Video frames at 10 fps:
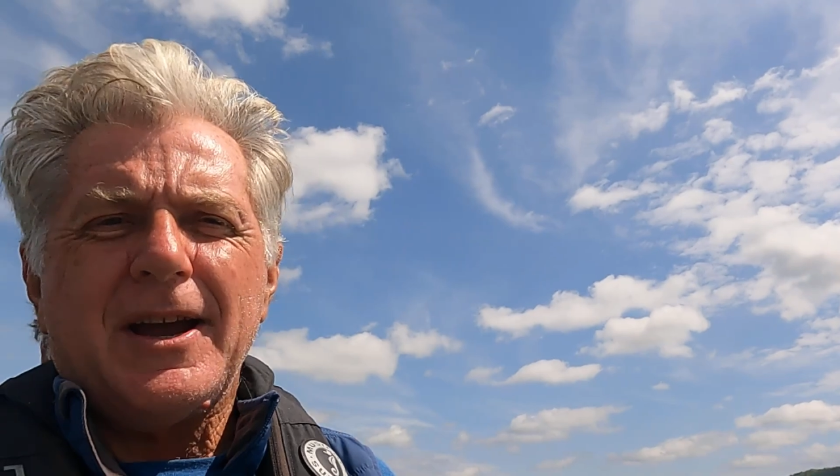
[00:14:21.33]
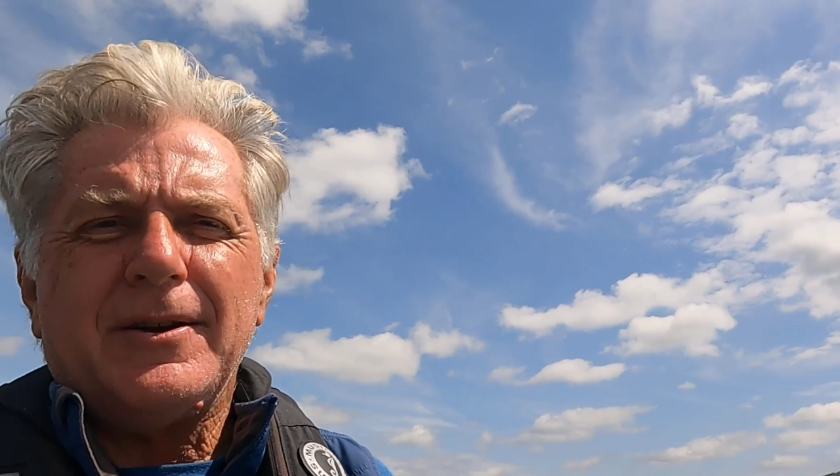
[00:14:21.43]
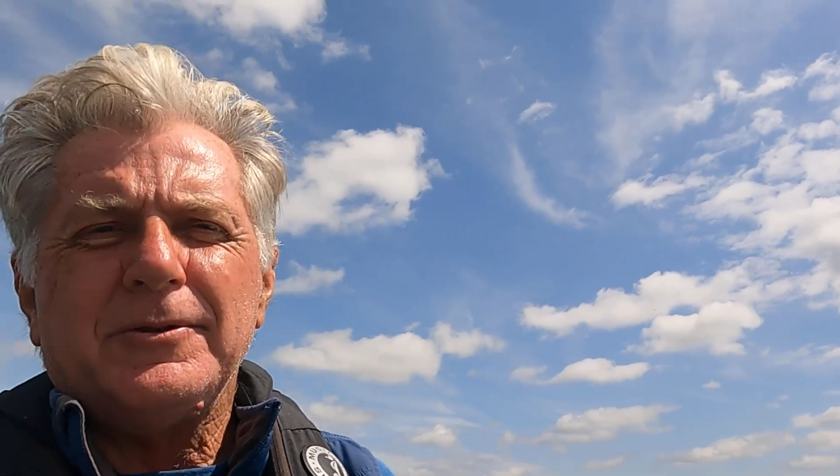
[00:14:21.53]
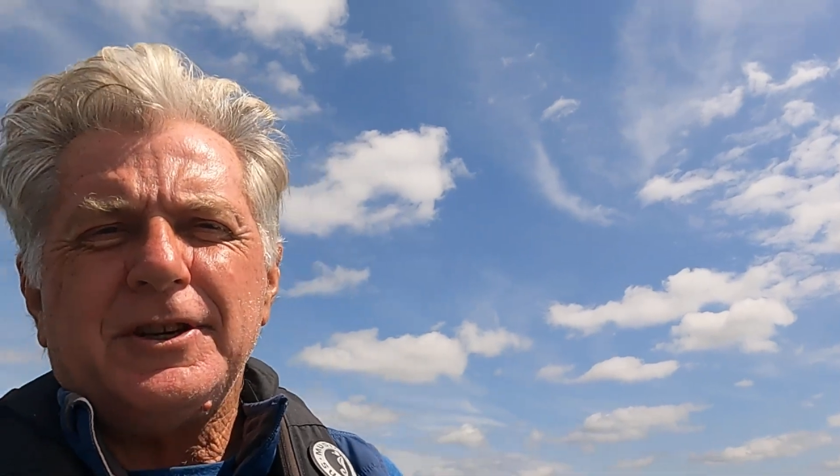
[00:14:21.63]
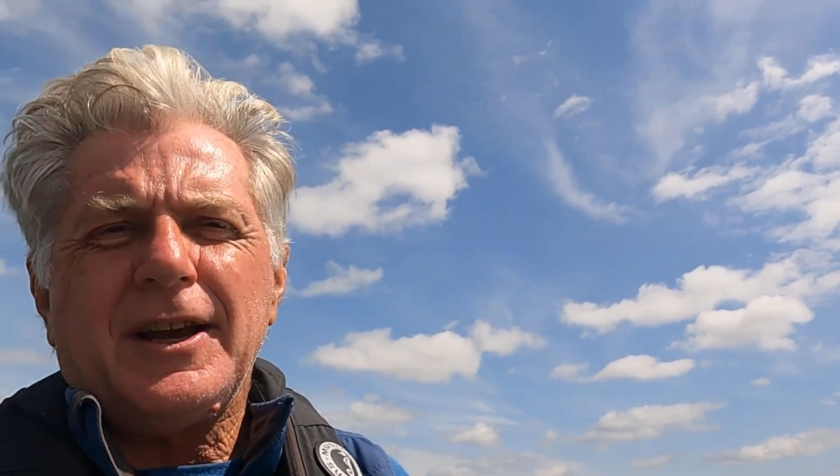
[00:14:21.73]
out
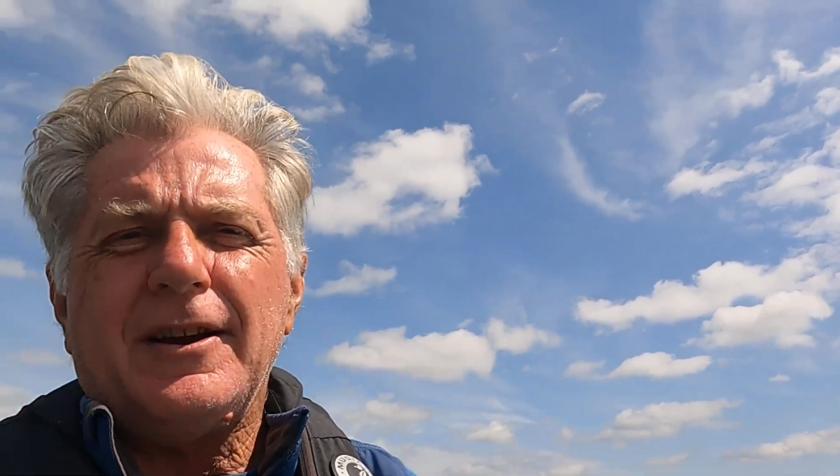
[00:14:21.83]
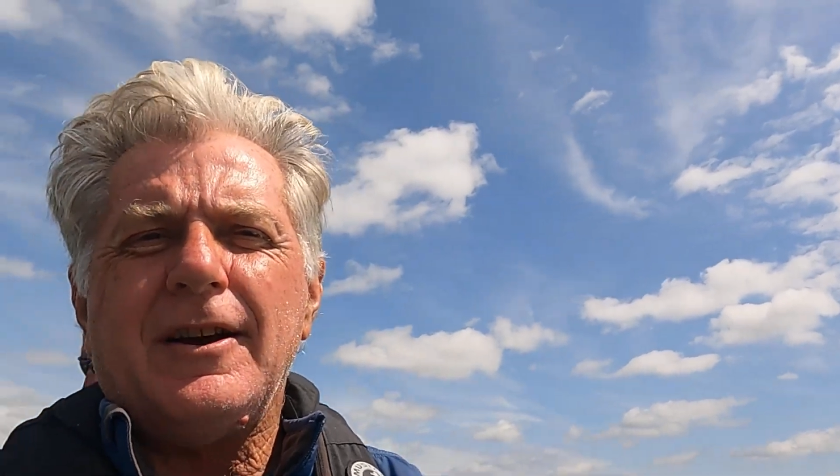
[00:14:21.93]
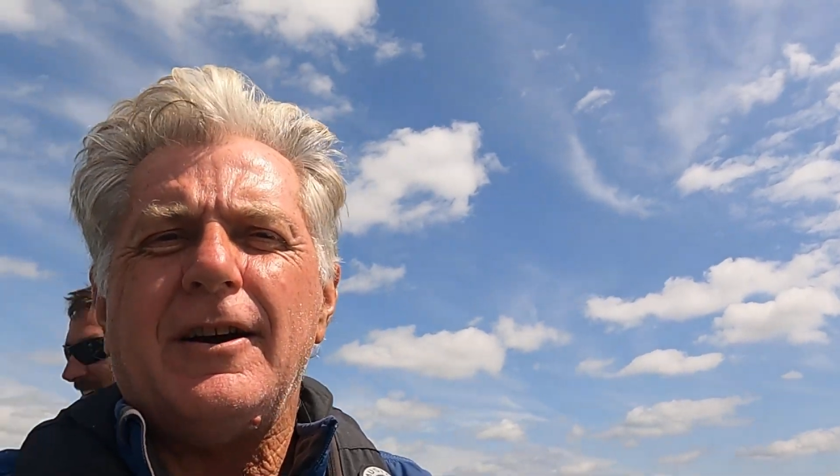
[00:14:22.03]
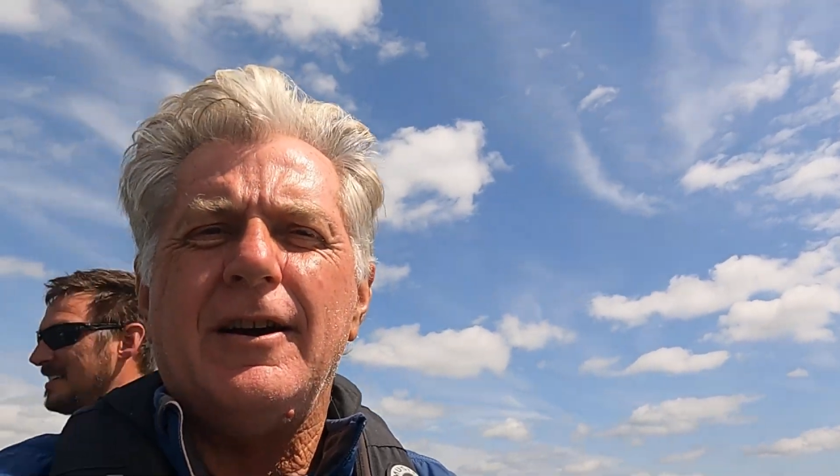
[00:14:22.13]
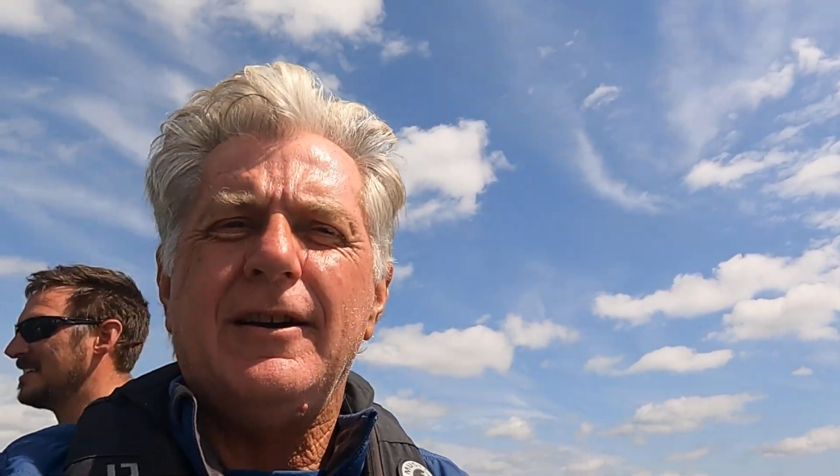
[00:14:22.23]
here with
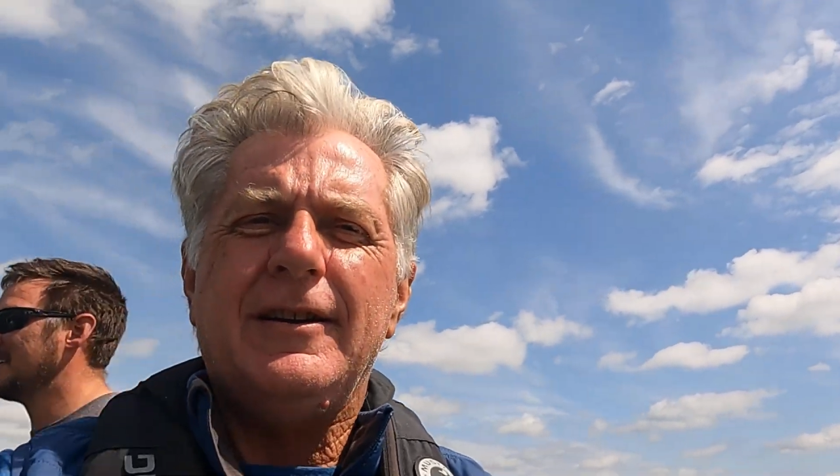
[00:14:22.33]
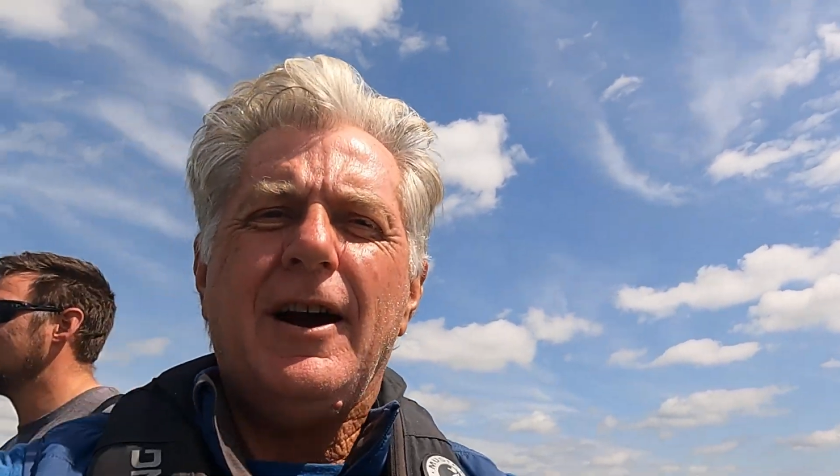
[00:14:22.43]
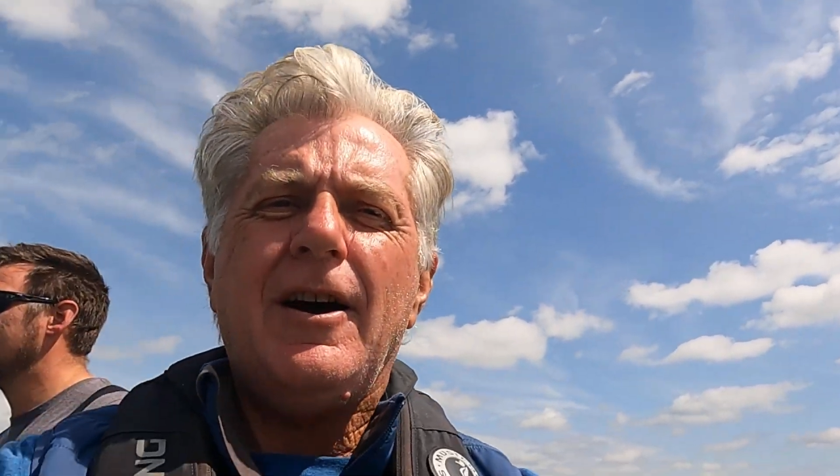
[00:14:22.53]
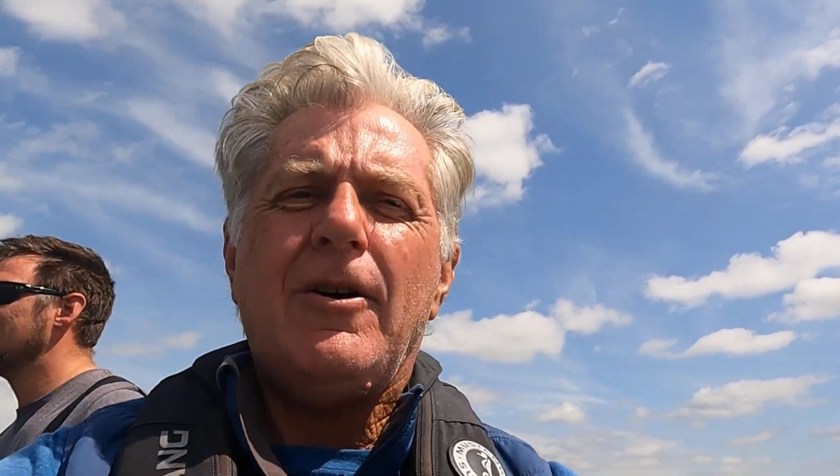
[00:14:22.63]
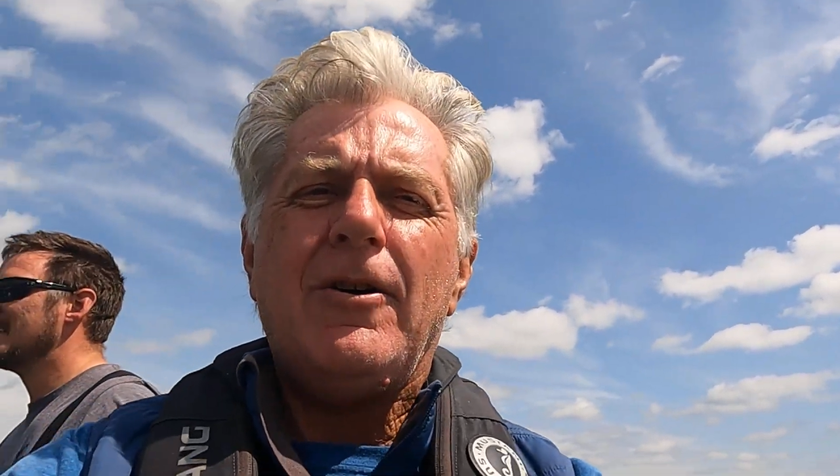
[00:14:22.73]
JR
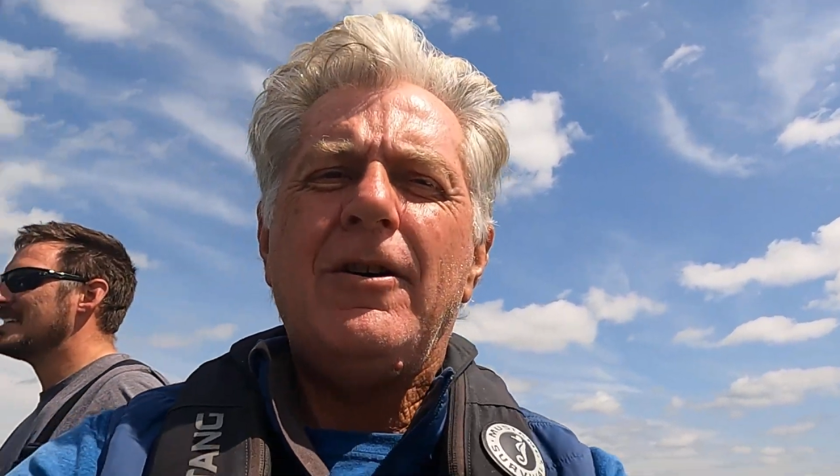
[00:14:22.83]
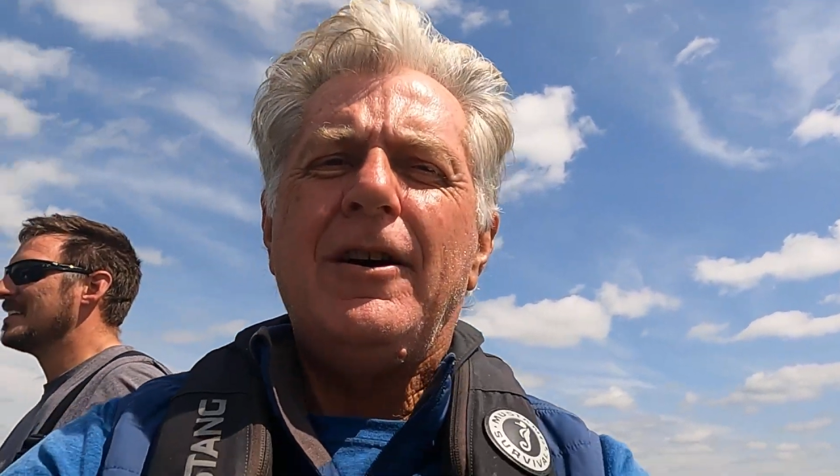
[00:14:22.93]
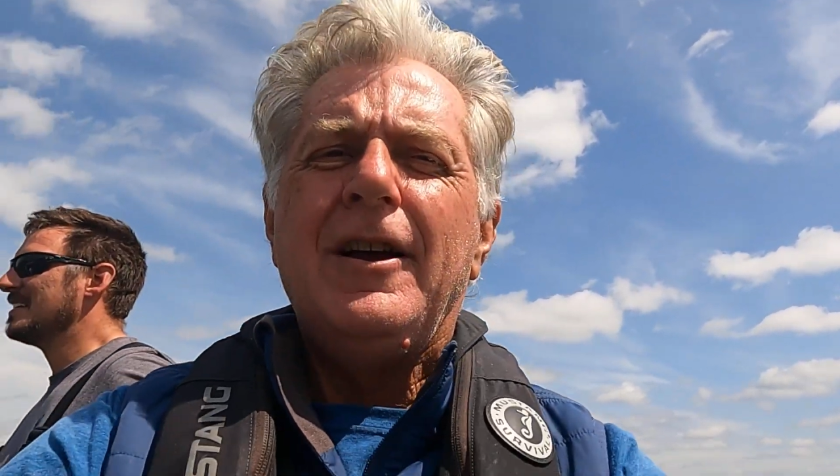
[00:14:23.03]
Hall,